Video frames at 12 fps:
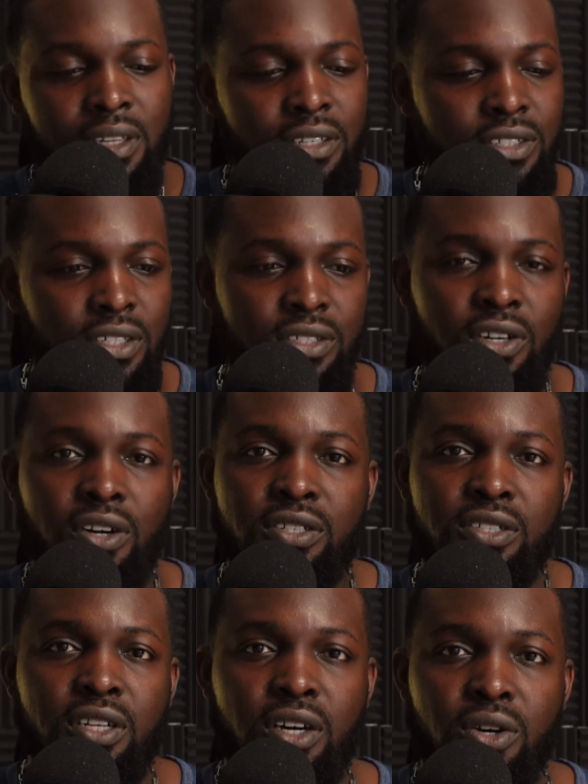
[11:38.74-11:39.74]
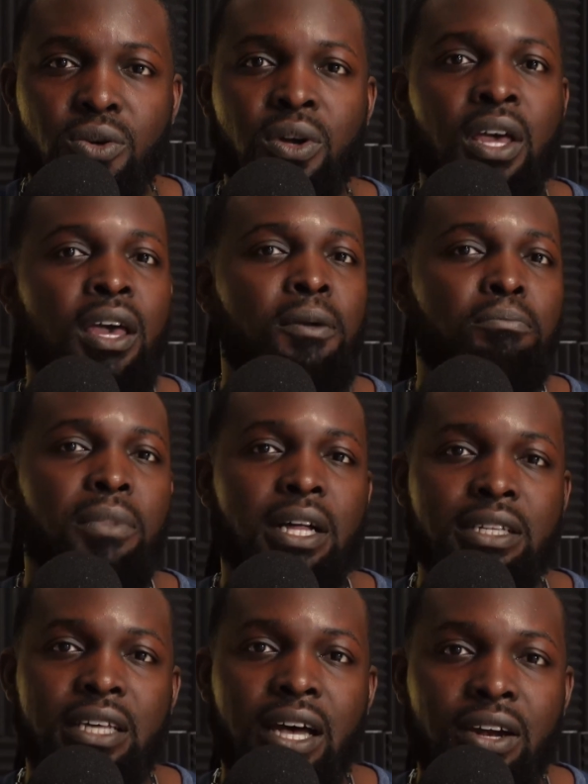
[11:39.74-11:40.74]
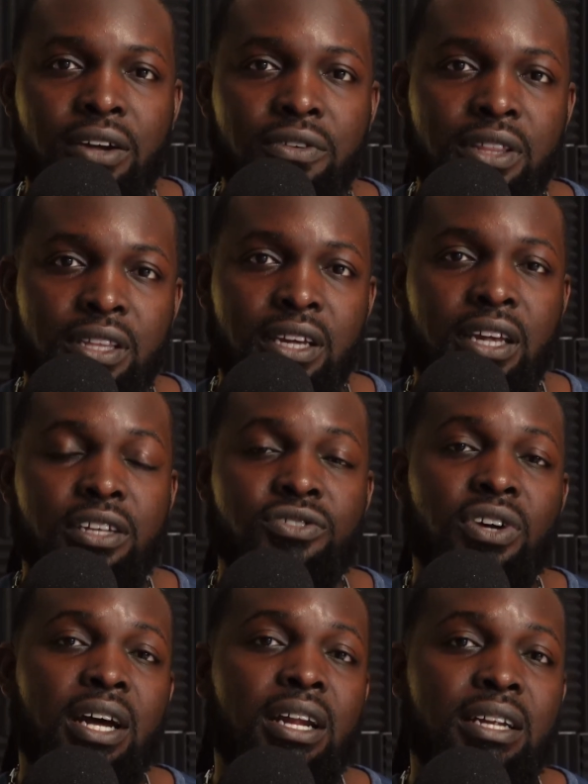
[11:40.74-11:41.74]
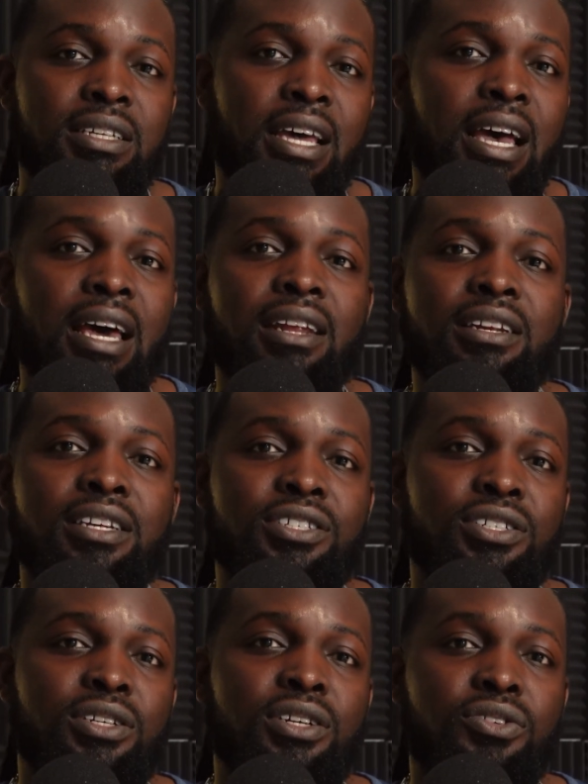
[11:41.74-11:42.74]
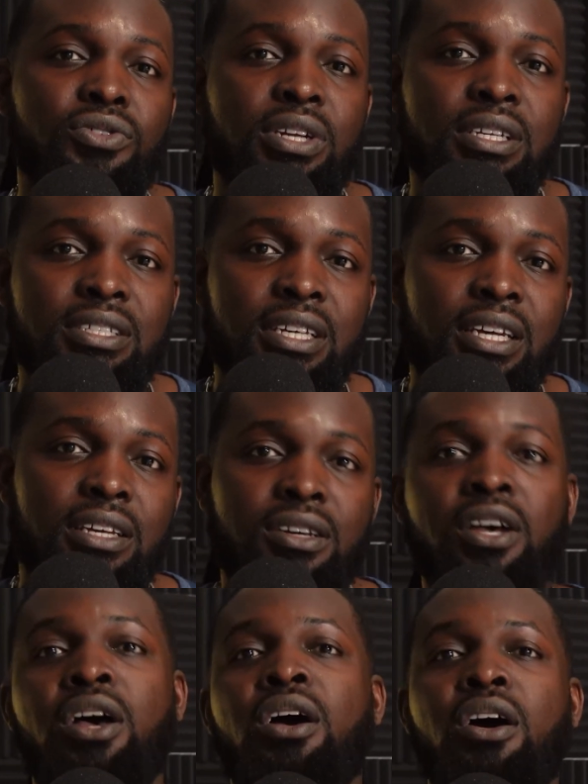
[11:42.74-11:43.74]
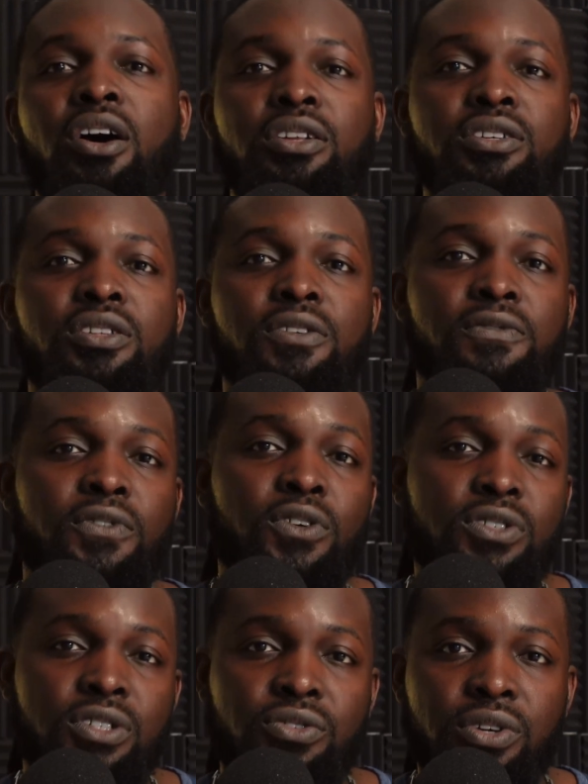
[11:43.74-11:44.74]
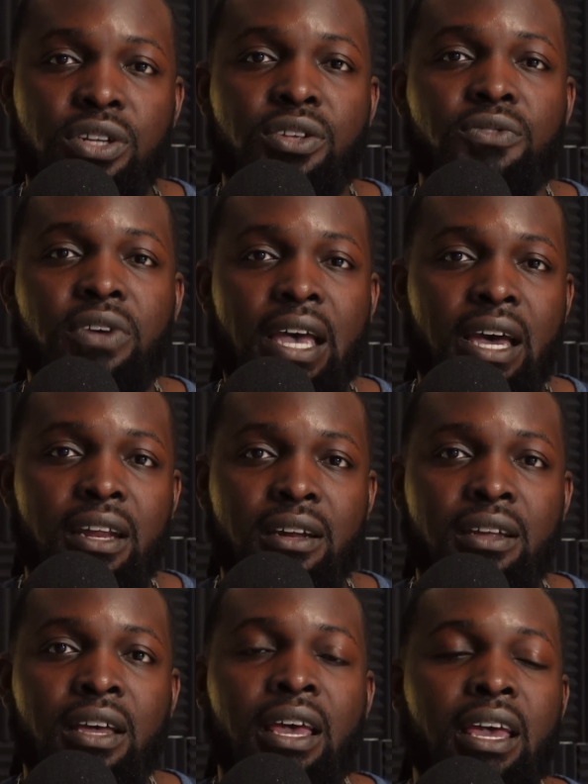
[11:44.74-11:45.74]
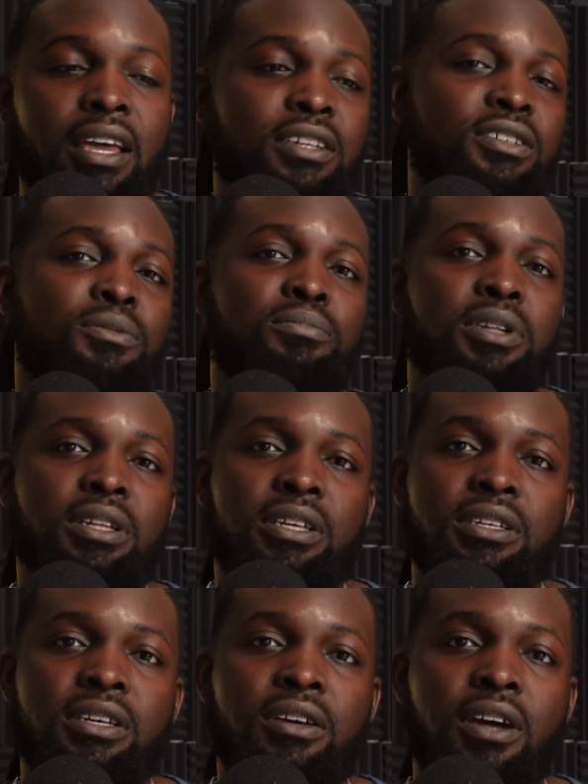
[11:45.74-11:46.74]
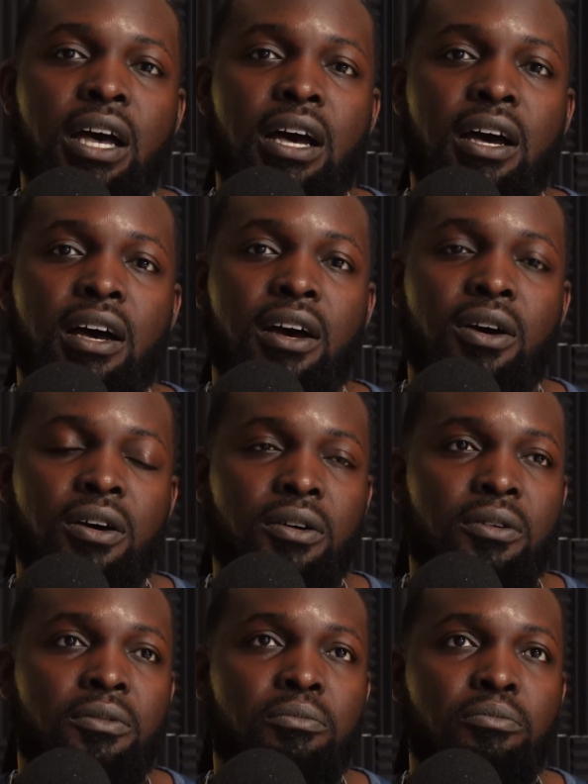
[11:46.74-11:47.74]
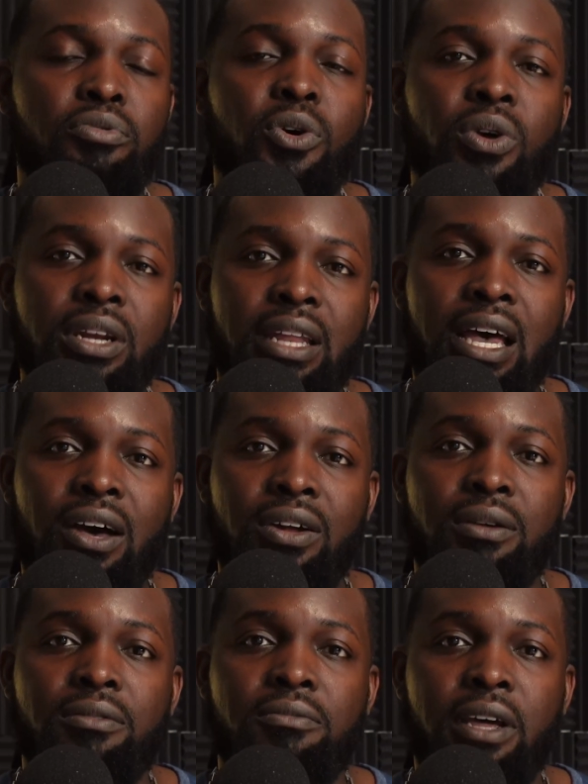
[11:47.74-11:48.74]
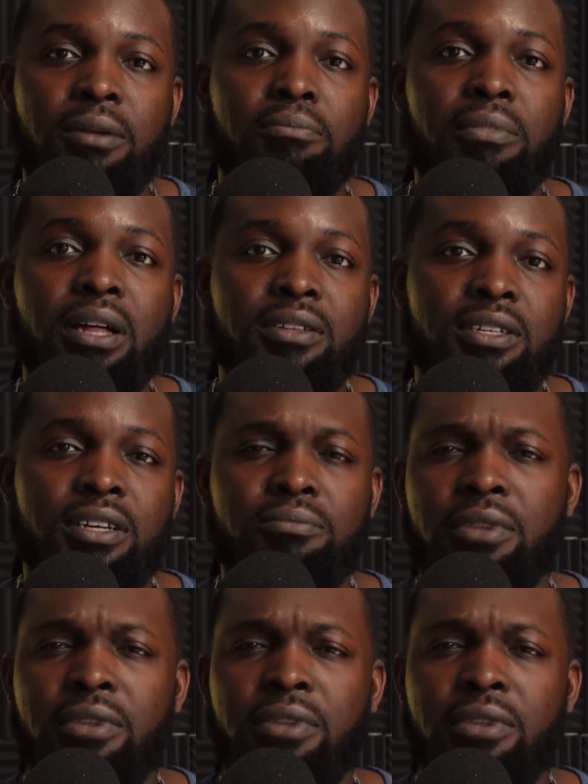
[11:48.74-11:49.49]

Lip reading: Just start slow, melt down everything, and try not to add additional ingredients in until the first ingredient you've added is completely broken down and melted in.